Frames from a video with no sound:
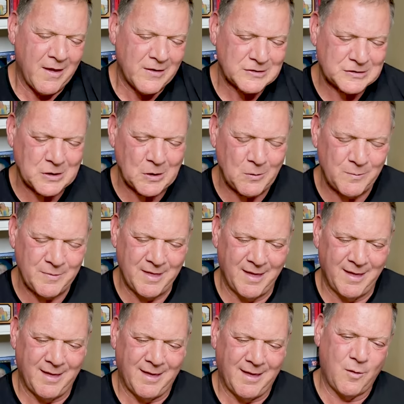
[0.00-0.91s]
So
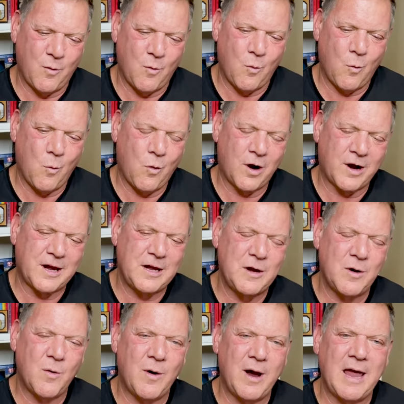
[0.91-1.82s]

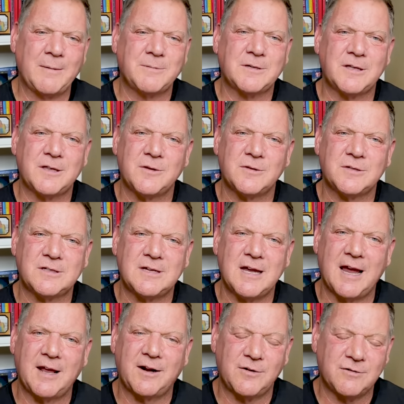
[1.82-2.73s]
working your way up to those
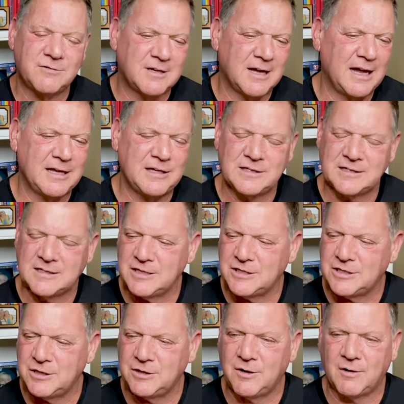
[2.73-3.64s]
standards. And
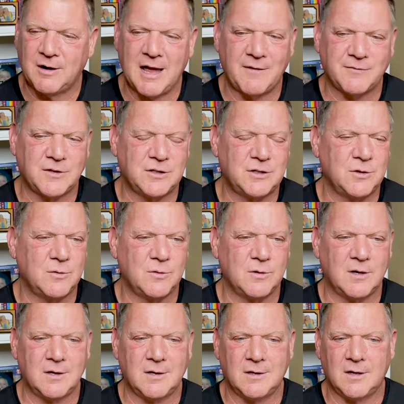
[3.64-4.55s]
since you don't have to
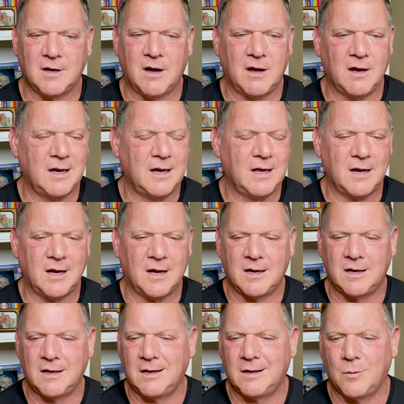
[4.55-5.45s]
do a, a, in
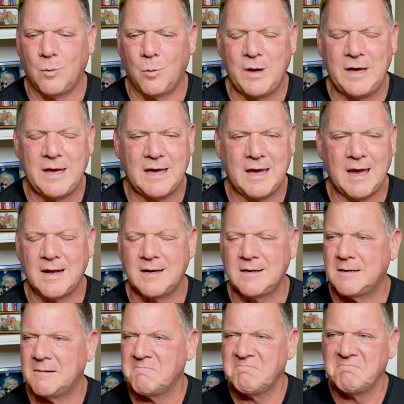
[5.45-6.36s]
a, in a
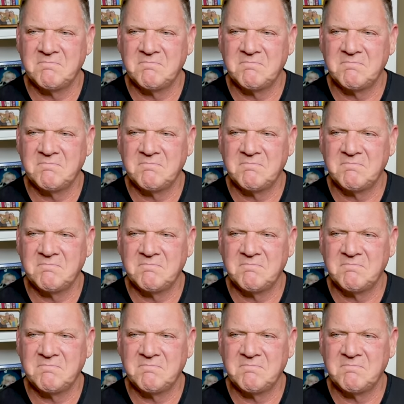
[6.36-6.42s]
weekend,